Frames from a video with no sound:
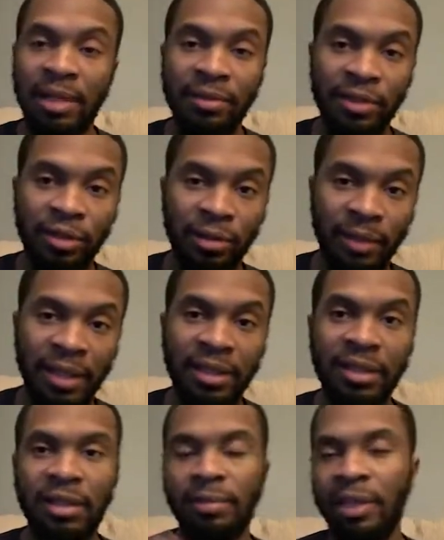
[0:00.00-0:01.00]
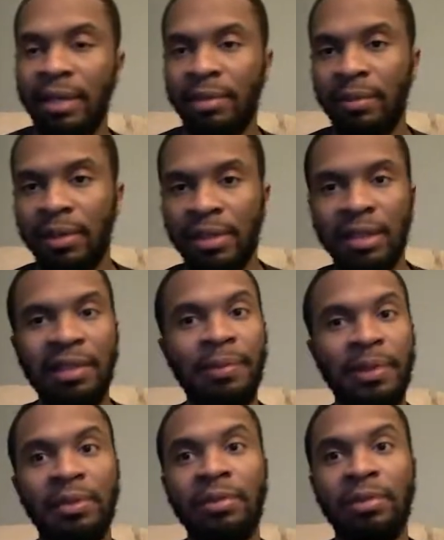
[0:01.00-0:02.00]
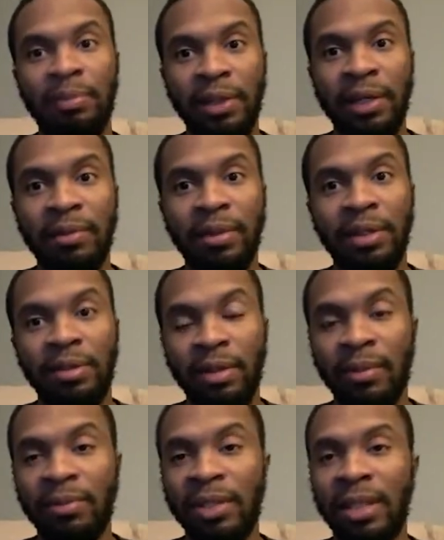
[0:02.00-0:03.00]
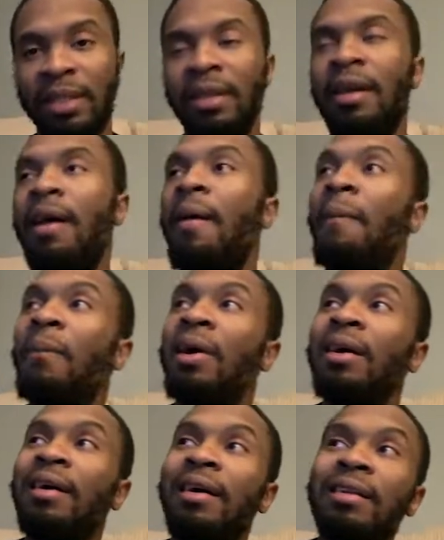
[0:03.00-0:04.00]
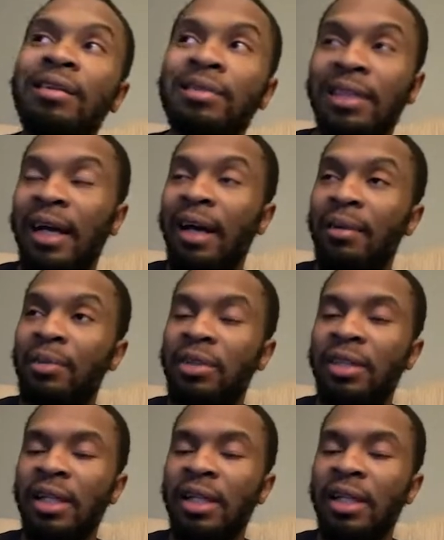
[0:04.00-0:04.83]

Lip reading: the shooter makes it, sometimes they miss it, depends on who I'm playing with, you get what I'm saying? But other times,